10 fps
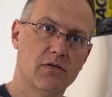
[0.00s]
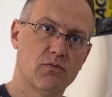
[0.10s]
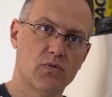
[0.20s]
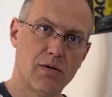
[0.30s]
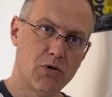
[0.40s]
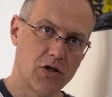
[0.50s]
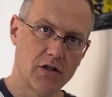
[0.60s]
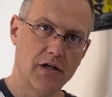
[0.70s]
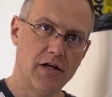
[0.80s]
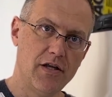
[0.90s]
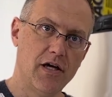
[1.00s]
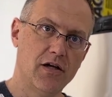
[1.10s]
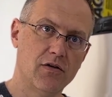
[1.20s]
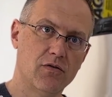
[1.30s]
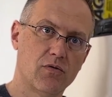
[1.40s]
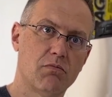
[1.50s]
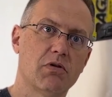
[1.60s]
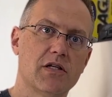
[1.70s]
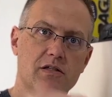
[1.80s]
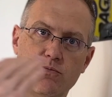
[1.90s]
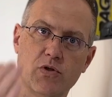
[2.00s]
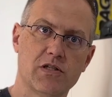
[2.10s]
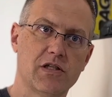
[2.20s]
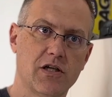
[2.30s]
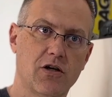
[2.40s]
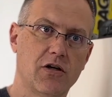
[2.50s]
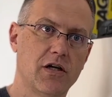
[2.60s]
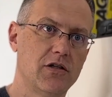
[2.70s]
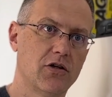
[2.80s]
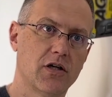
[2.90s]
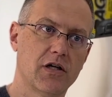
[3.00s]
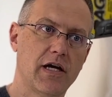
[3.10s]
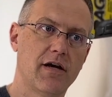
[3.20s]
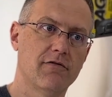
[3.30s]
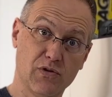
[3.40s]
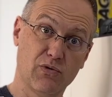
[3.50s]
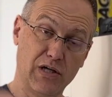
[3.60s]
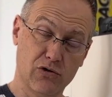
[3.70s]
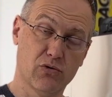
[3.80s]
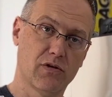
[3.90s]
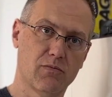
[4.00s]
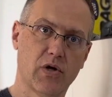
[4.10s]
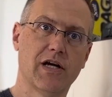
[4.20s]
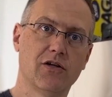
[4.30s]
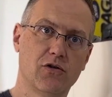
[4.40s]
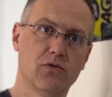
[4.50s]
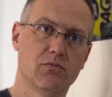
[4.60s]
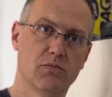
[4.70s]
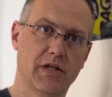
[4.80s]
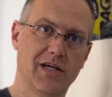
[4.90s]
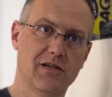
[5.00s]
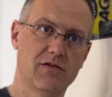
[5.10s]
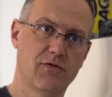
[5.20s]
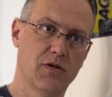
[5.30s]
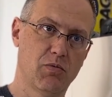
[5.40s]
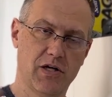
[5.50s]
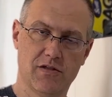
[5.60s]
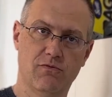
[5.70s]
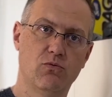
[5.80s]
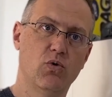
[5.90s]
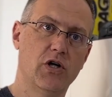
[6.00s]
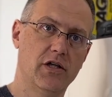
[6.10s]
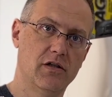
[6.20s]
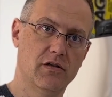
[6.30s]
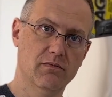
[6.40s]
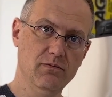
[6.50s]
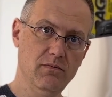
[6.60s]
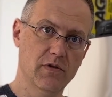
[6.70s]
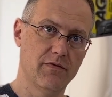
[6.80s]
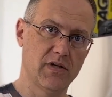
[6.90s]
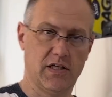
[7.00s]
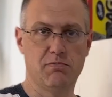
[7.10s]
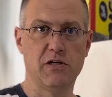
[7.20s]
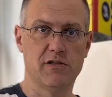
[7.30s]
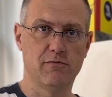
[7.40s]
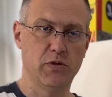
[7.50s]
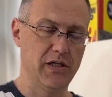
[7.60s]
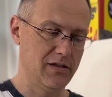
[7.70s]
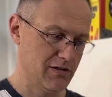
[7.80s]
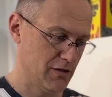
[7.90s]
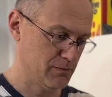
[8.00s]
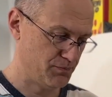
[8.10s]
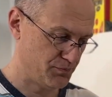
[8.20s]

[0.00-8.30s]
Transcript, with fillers: rubber and then replace them once a year, and you're gonna have 3 years worth of brand new blades for the price of one of the expensive blades. So